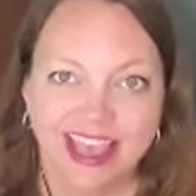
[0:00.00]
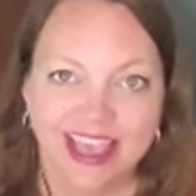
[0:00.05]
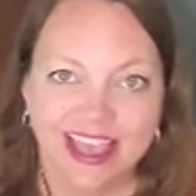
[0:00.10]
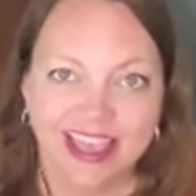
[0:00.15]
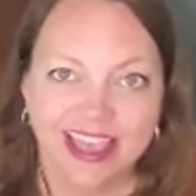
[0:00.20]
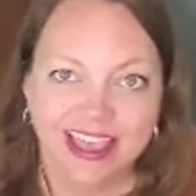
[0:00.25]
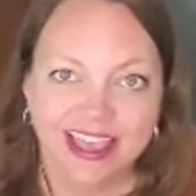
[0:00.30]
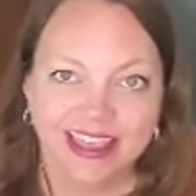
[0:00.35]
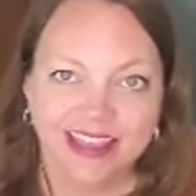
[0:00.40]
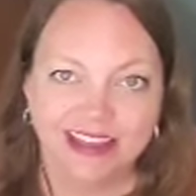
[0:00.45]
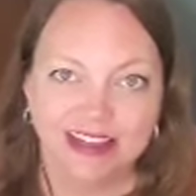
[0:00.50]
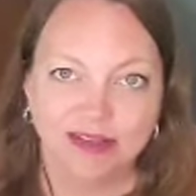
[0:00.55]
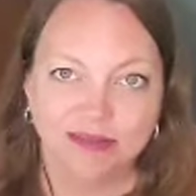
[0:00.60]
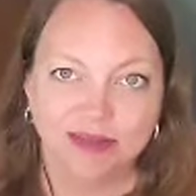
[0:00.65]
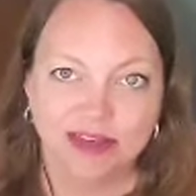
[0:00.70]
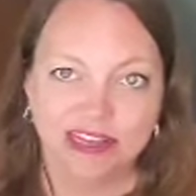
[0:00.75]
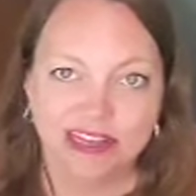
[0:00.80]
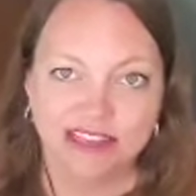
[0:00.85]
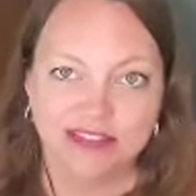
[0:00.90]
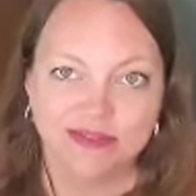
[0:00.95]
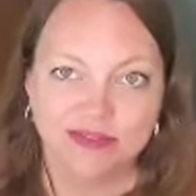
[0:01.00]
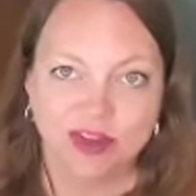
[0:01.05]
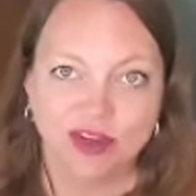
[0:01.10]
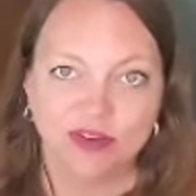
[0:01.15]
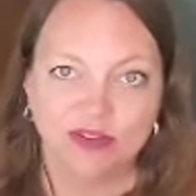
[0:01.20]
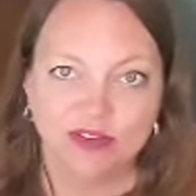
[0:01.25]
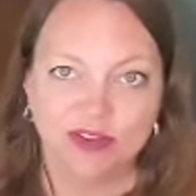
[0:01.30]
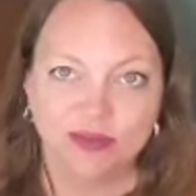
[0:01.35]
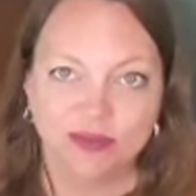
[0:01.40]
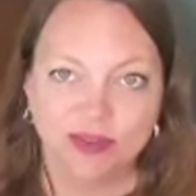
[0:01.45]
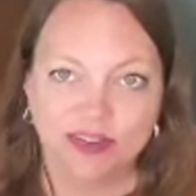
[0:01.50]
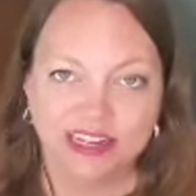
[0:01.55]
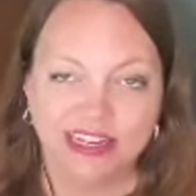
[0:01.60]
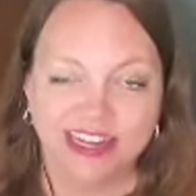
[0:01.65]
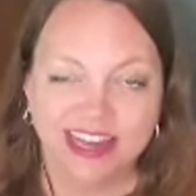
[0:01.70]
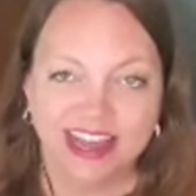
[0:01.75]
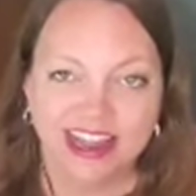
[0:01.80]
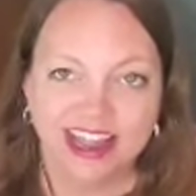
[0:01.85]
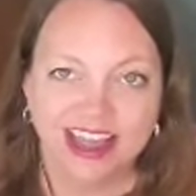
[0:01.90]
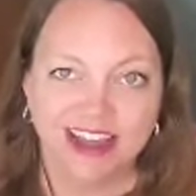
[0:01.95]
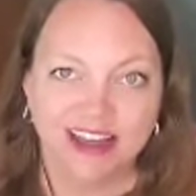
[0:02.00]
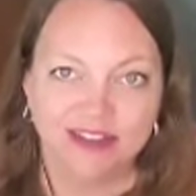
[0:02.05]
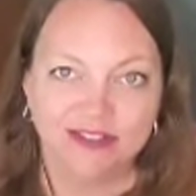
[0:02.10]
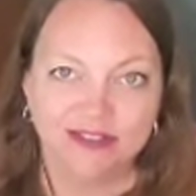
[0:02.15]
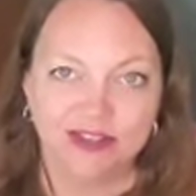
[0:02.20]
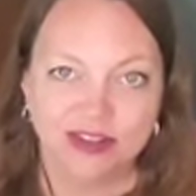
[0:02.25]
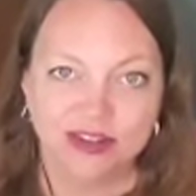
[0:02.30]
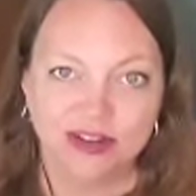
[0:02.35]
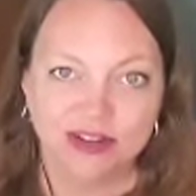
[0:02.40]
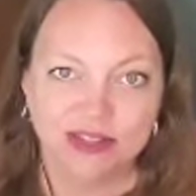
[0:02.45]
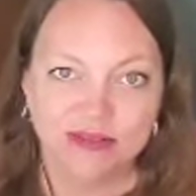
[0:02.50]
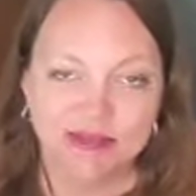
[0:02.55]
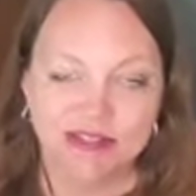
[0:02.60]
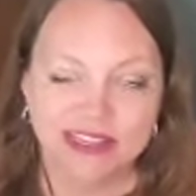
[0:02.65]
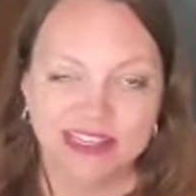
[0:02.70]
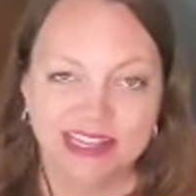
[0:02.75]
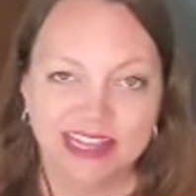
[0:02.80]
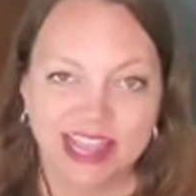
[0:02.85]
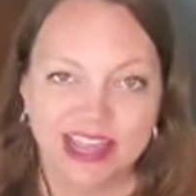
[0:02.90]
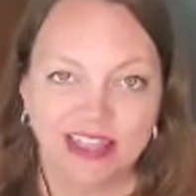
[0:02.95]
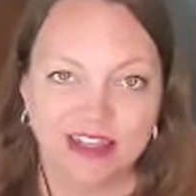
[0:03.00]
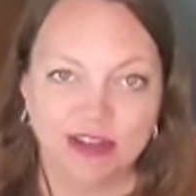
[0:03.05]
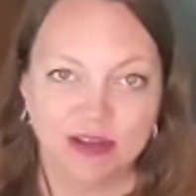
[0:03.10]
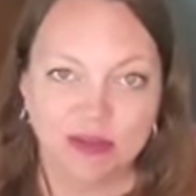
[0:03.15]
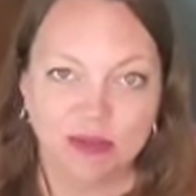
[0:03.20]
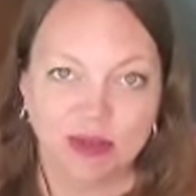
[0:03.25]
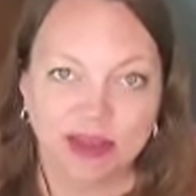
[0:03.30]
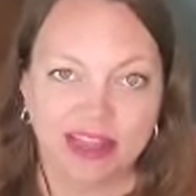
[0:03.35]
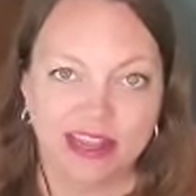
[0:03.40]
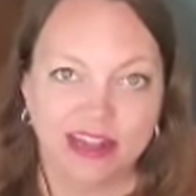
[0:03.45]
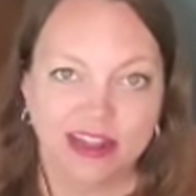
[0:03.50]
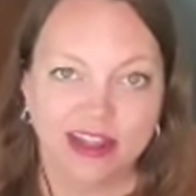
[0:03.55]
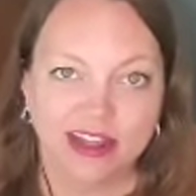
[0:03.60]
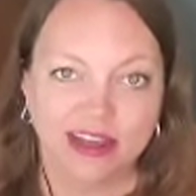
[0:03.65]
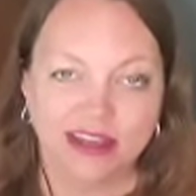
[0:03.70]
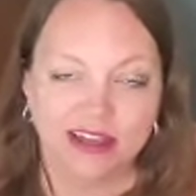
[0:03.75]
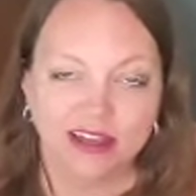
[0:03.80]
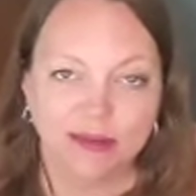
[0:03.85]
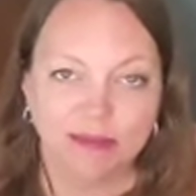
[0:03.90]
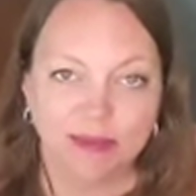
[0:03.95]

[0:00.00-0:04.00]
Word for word: And because of COVID, we did not have Christmas together, but uh,